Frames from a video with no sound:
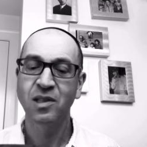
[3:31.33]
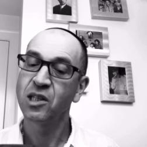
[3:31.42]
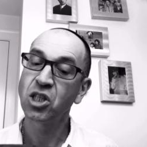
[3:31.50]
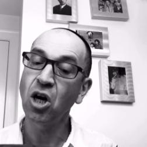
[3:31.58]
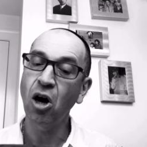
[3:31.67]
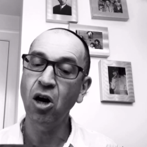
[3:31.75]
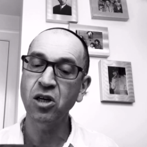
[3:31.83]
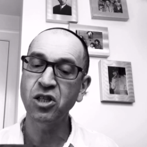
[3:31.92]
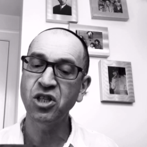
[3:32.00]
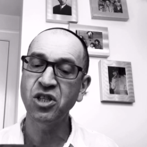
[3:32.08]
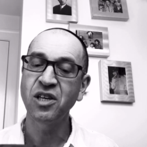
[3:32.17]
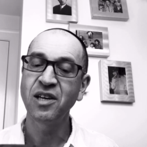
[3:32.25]

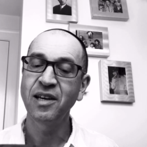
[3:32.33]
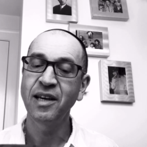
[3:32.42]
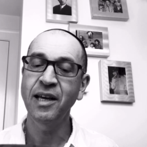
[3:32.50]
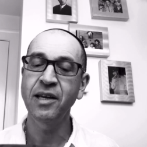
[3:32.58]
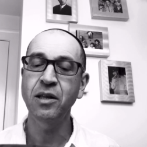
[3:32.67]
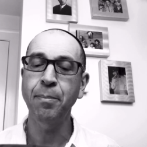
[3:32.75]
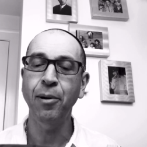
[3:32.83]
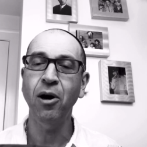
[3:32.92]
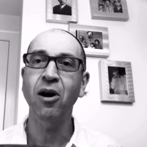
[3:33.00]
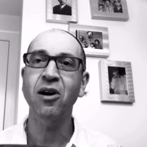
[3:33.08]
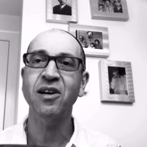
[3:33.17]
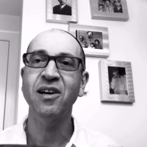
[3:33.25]
Dogs in the
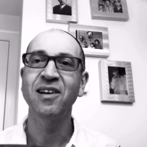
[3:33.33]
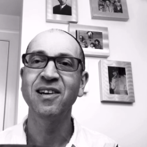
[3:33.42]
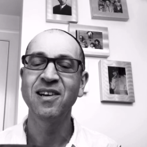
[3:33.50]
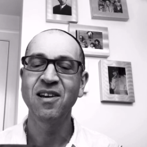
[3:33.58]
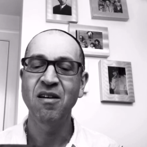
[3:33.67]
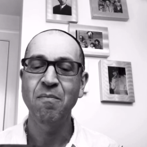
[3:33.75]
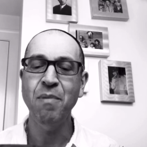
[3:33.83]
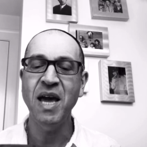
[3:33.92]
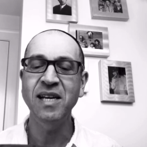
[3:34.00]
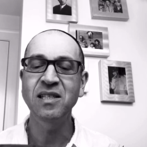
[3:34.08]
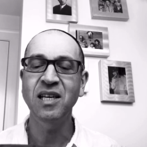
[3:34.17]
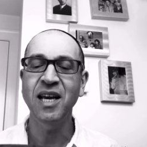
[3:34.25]
park
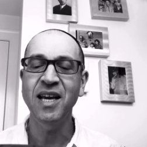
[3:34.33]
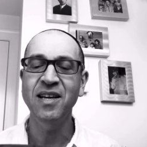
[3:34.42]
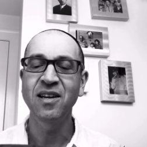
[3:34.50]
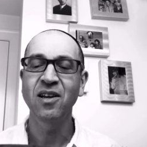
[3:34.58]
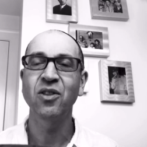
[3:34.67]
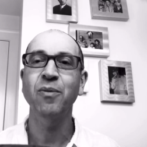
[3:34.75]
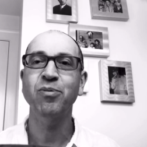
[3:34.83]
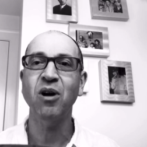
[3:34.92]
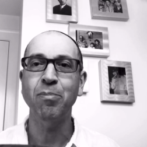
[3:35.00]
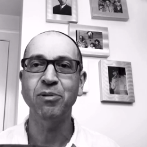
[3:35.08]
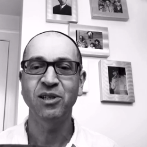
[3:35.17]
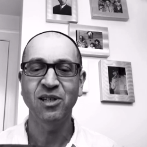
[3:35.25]
maintain the
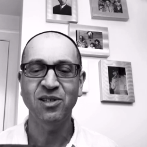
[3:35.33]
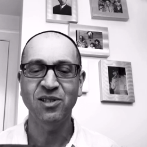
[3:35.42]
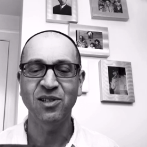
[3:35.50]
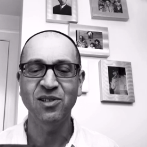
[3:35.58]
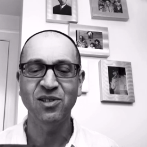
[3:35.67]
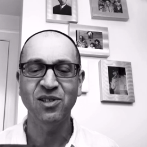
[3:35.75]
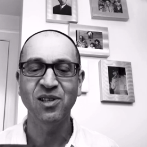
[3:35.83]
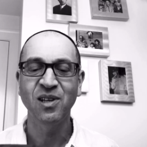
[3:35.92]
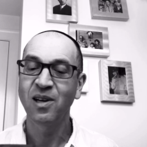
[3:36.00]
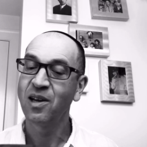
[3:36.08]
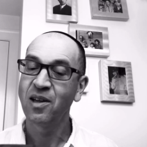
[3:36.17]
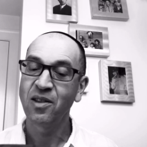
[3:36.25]
proper distance.
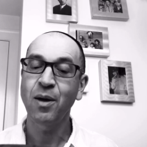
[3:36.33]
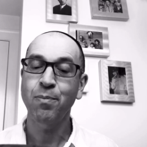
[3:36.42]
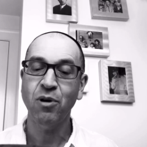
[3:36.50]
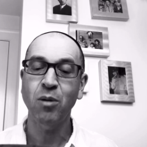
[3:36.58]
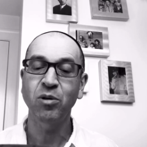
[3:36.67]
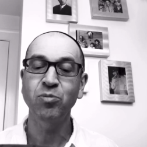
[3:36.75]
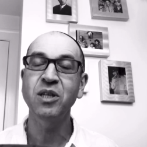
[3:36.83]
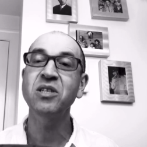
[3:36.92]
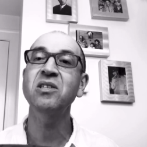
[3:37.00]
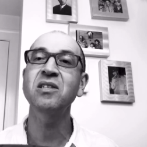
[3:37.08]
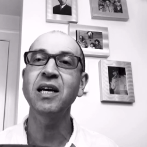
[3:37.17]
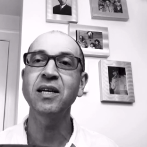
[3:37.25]
They probably
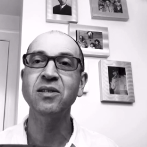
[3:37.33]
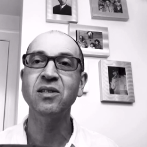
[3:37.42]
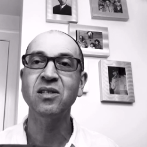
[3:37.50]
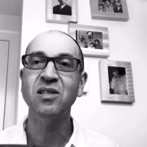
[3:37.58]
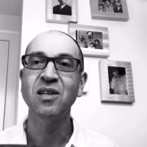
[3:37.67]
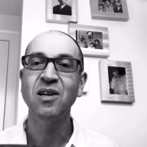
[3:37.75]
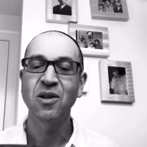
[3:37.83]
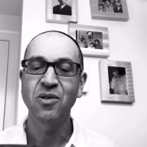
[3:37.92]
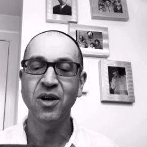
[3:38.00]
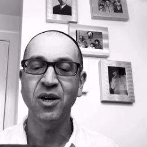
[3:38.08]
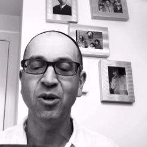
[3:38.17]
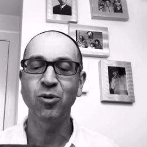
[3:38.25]
sense
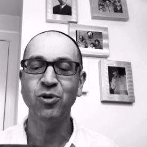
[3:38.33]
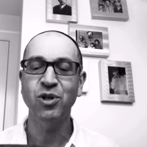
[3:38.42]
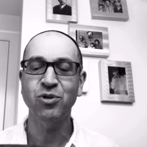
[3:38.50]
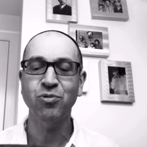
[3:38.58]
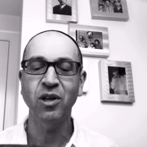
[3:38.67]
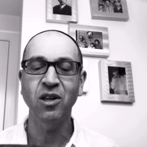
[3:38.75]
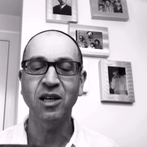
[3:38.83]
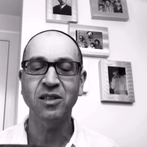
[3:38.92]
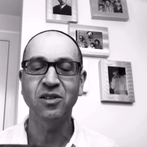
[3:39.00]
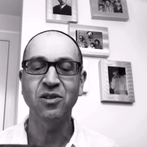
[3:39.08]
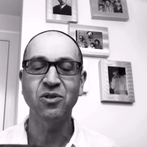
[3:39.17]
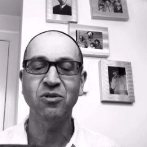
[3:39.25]
their owner's
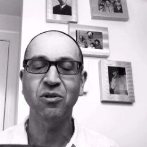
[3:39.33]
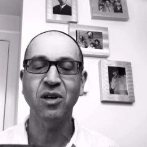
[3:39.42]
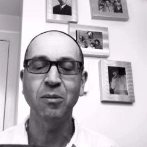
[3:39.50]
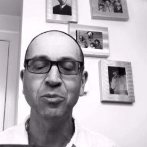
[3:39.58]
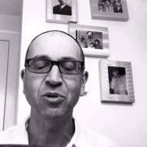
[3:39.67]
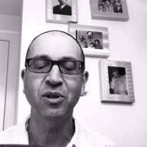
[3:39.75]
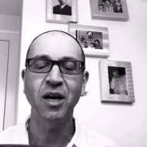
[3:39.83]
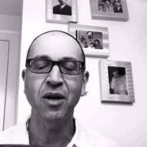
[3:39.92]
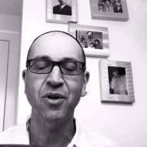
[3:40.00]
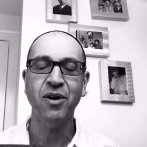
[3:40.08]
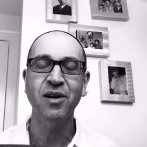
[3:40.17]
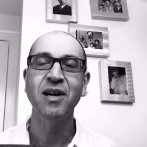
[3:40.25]
reluctance to come
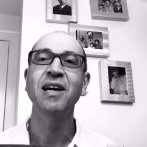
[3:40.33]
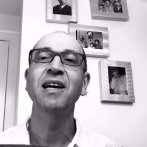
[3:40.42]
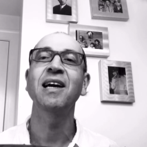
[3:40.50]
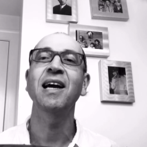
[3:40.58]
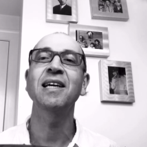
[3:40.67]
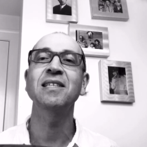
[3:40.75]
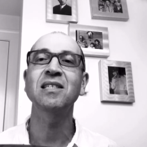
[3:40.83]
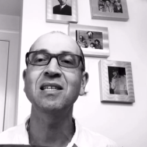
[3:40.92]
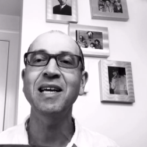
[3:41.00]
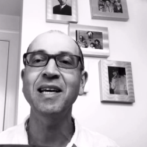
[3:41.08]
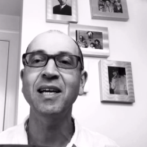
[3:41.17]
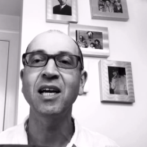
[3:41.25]
together and
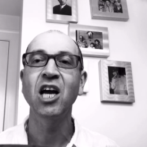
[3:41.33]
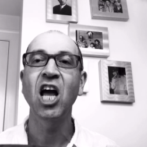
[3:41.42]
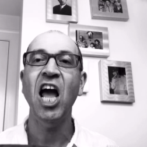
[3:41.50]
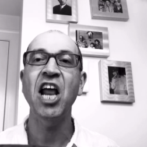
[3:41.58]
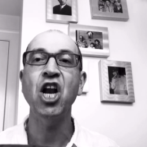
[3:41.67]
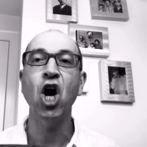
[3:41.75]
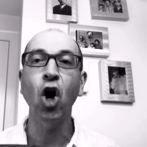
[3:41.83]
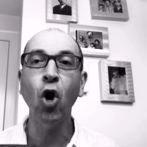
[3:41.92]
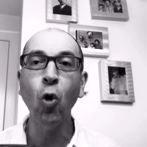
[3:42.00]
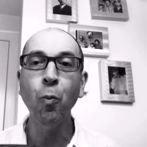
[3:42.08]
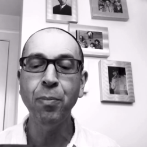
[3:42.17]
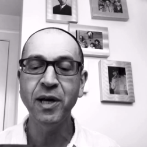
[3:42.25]
take an
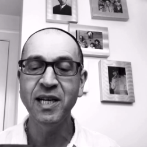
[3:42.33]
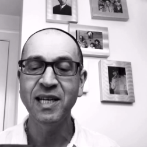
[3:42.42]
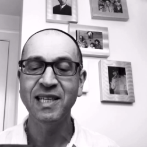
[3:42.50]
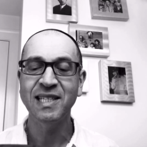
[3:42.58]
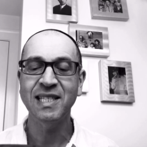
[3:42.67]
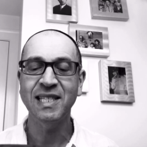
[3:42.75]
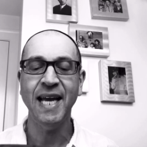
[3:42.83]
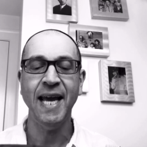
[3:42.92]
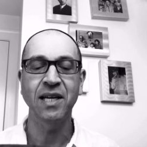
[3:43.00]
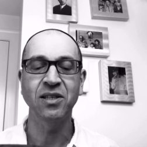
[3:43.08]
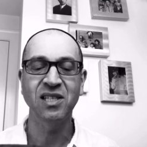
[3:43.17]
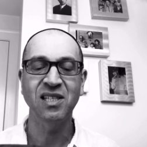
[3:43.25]
open
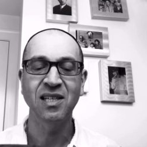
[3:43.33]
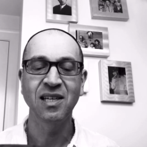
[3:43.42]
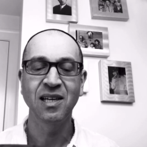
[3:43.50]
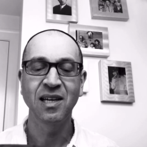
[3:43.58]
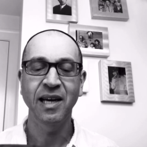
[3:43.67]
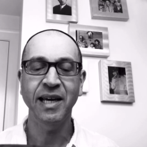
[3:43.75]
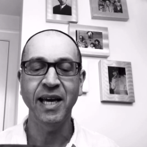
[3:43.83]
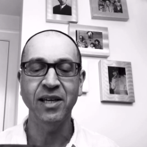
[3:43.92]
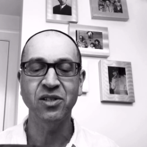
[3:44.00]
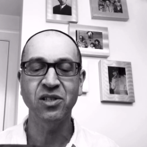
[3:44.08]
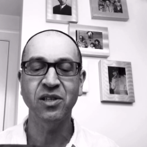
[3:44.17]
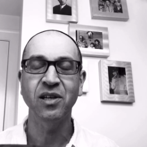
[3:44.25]
stance
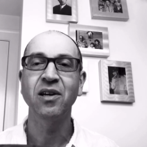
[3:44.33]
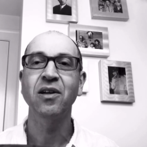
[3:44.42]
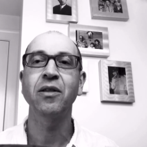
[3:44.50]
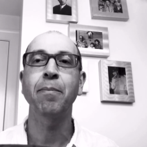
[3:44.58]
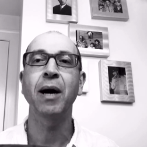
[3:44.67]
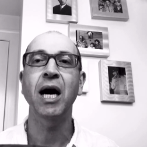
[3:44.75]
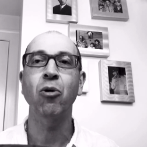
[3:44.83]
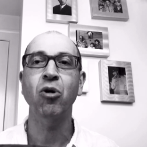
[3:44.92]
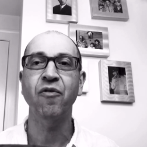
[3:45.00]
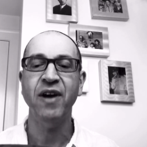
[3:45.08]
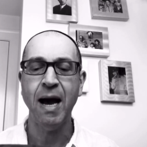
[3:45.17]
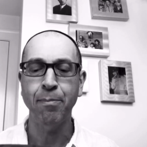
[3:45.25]
against the power
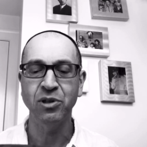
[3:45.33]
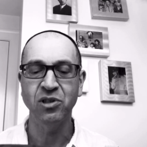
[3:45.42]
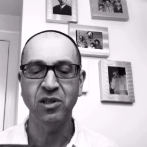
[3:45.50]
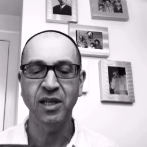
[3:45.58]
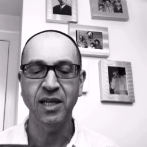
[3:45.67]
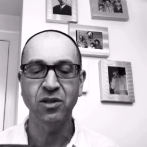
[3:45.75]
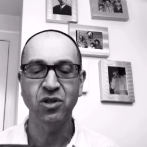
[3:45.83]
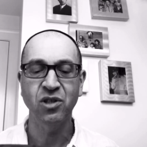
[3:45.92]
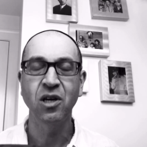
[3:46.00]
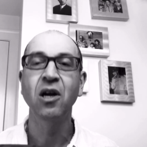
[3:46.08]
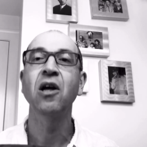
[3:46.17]
of happenstance.